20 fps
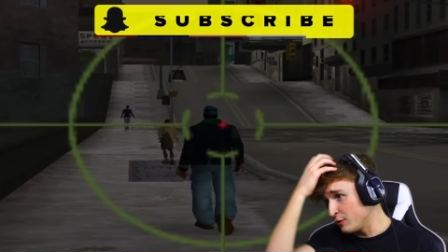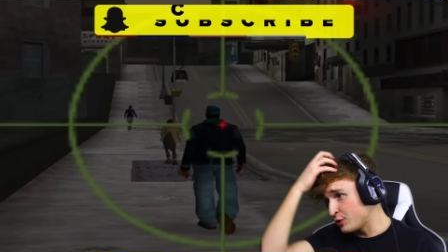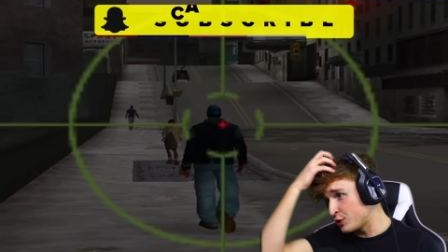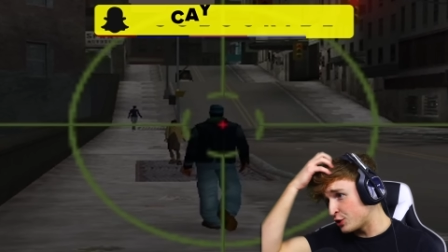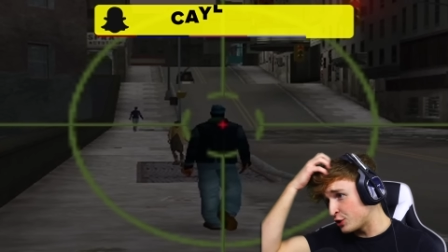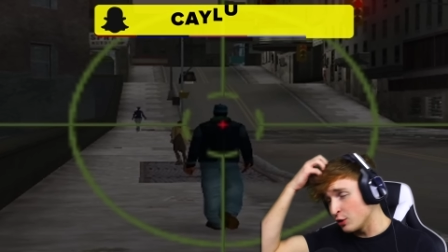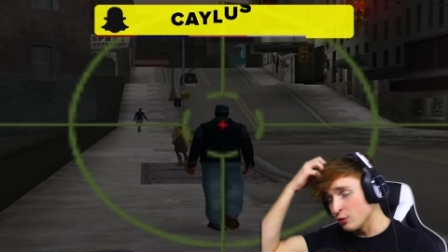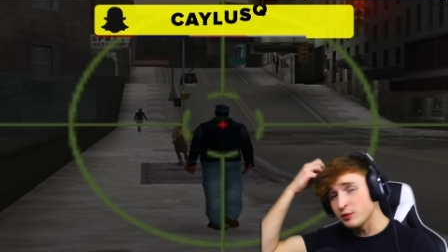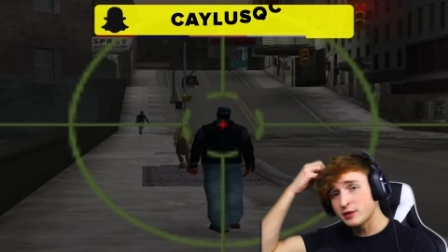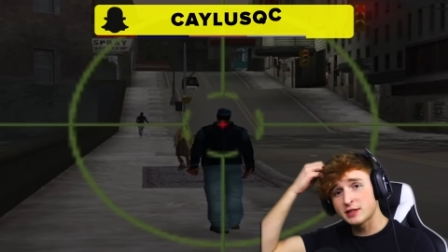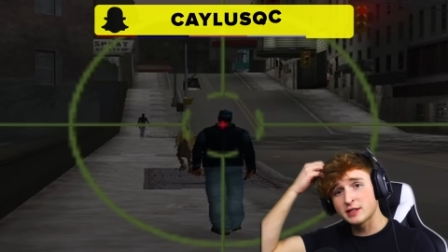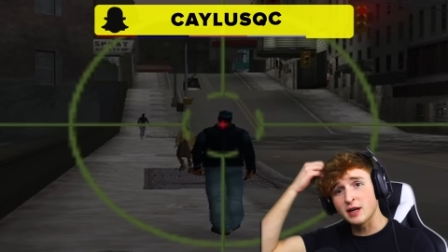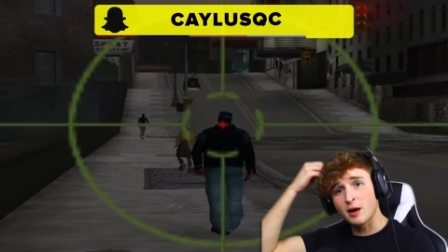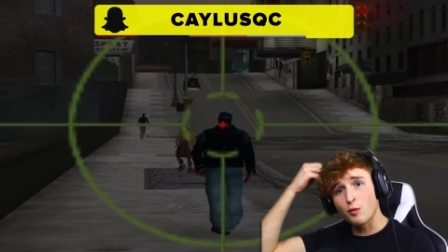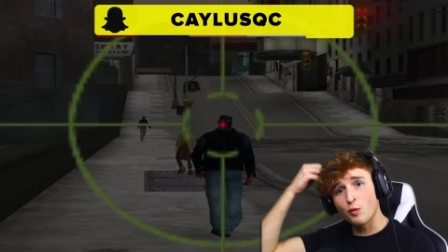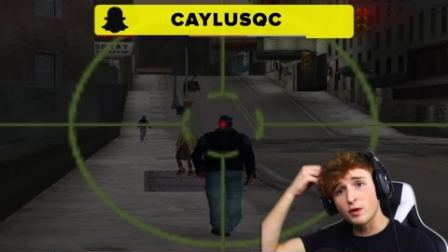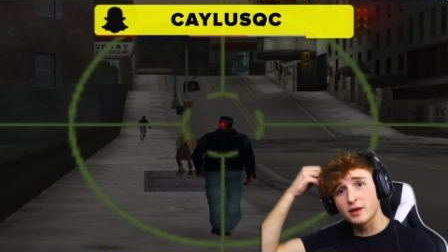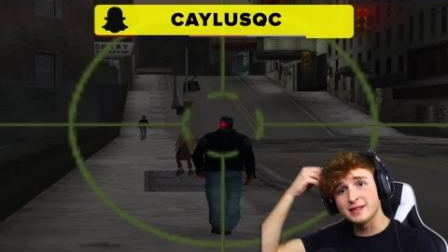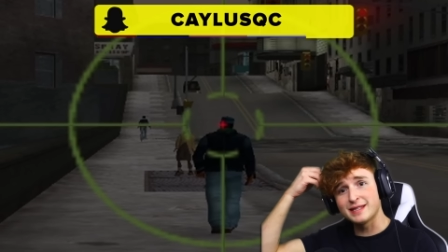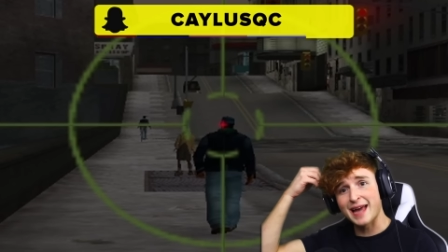you shoot
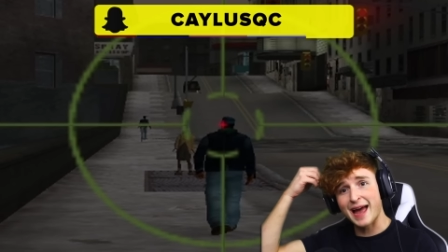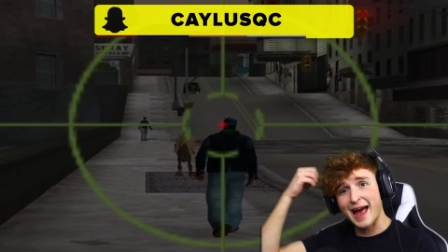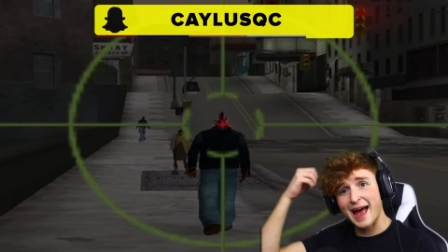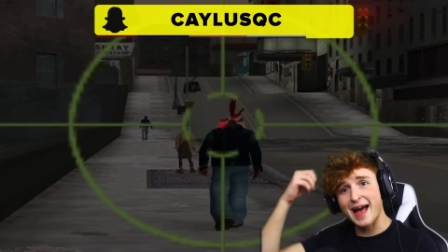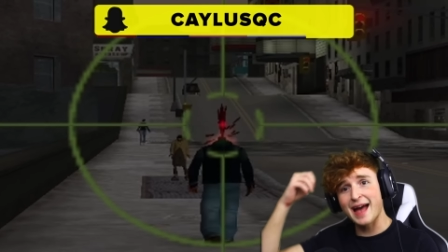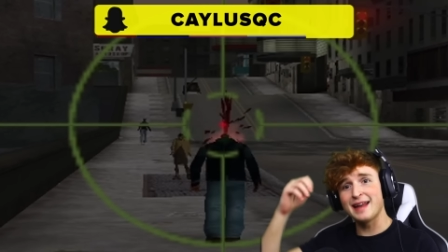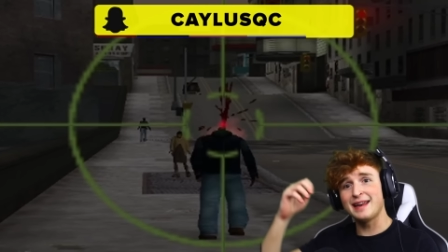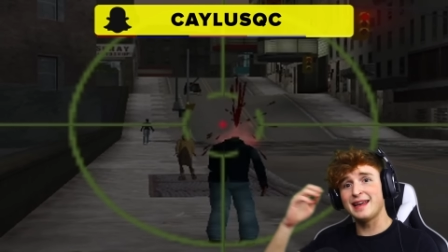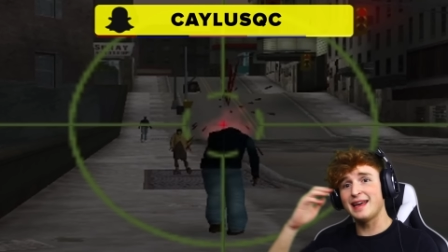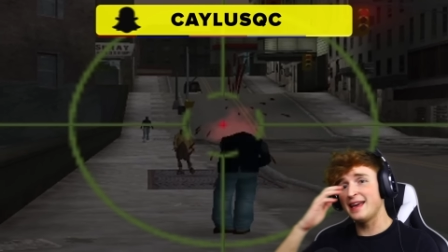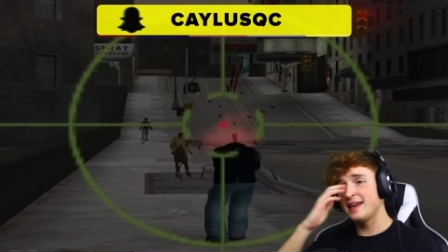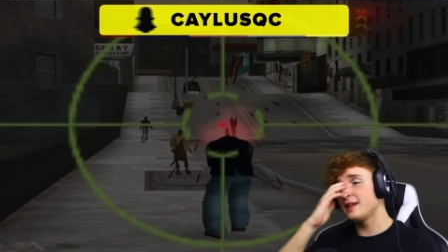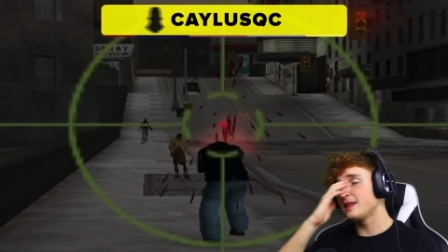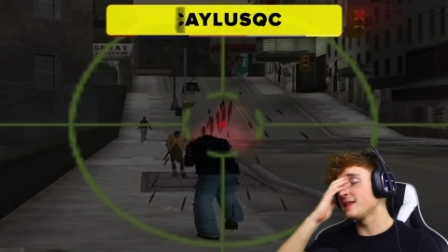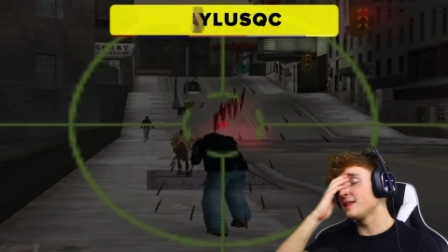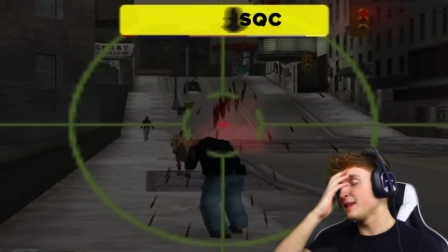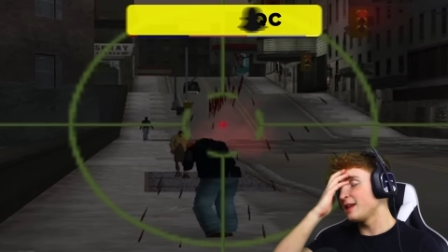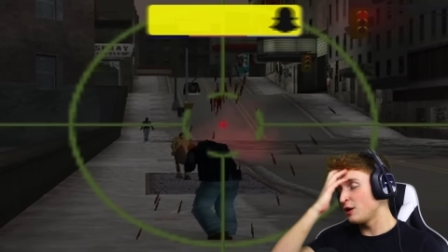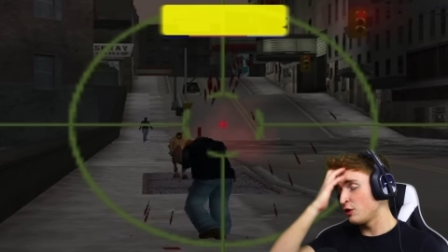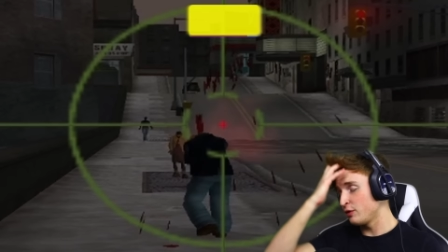someone's head, it
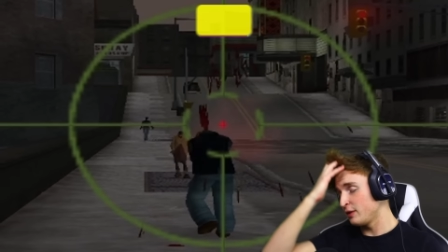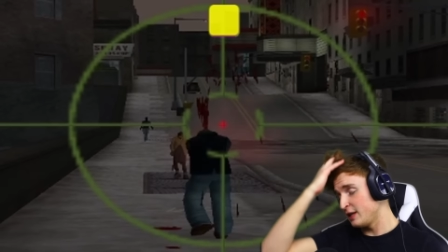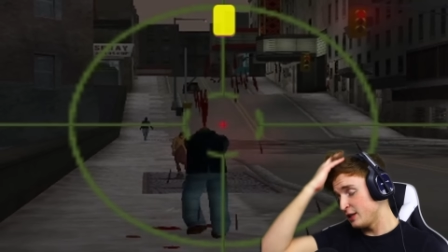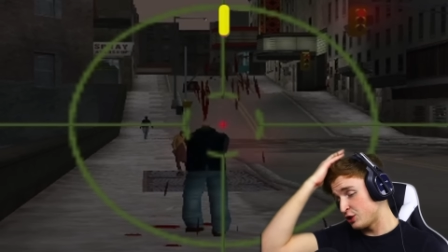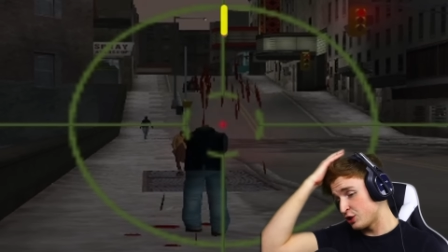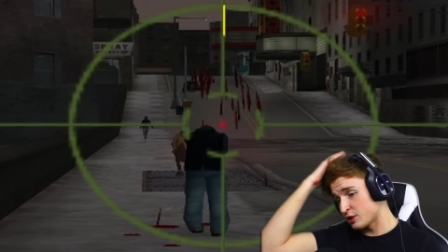literally